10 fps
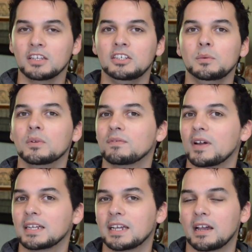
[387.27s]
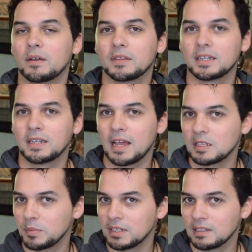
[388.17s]
you will find out that it
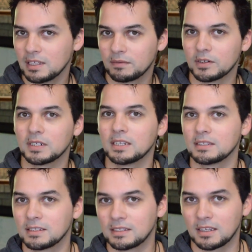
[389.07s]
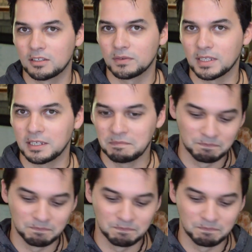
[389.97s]
has been delivered successfully.